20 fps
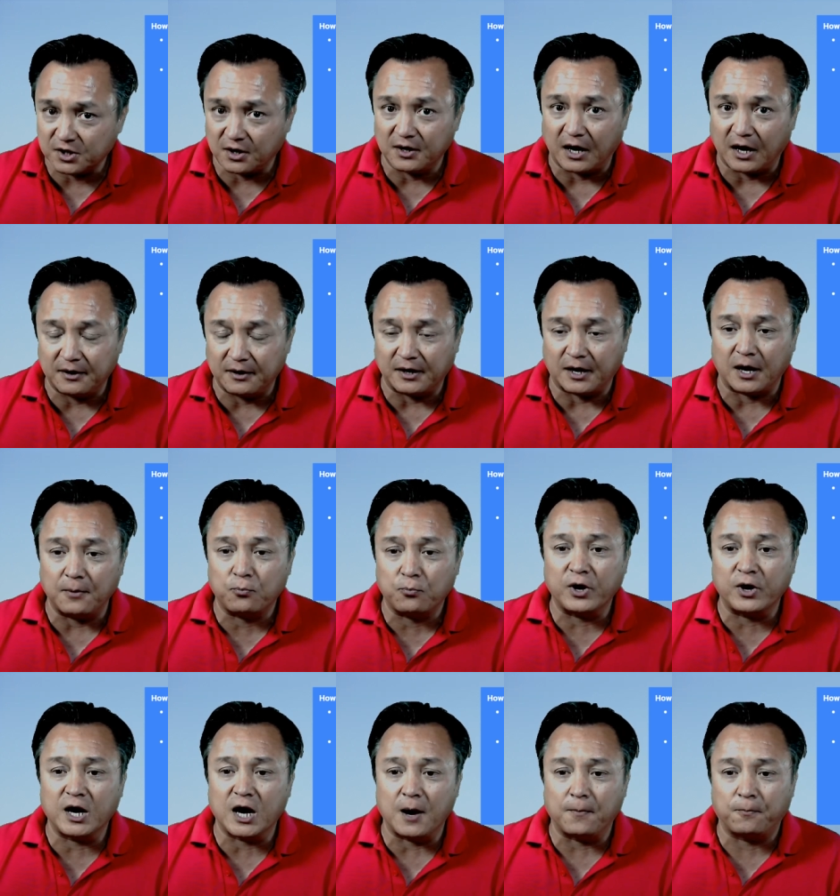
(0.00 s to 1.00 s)
I, I
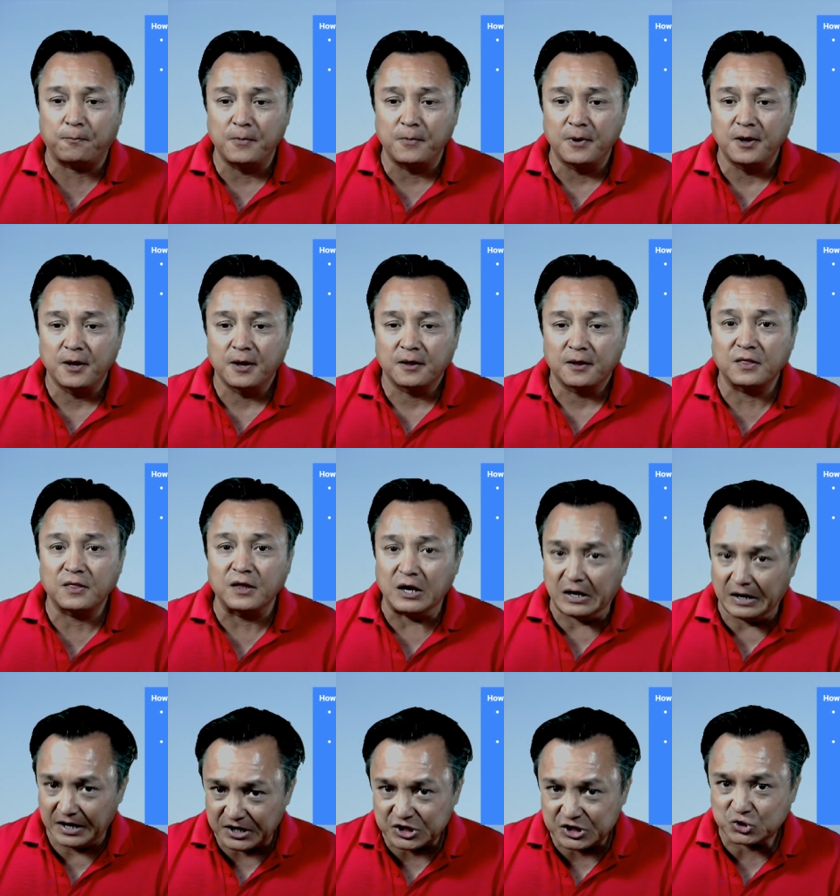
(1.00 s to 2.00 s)
bring up the
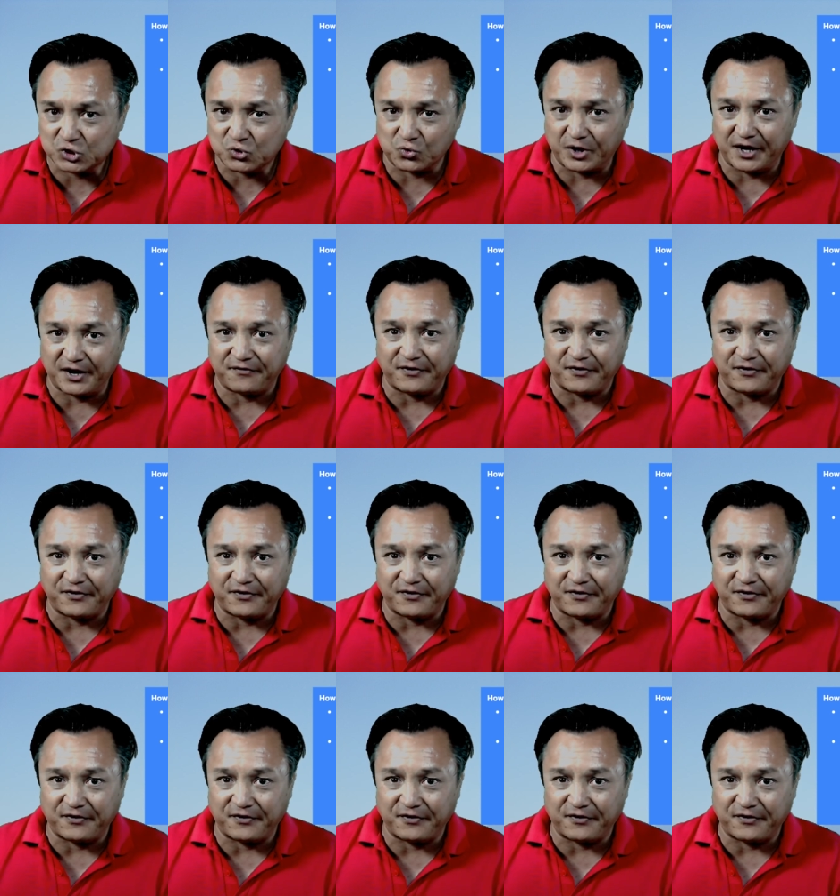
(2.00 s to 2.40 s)
history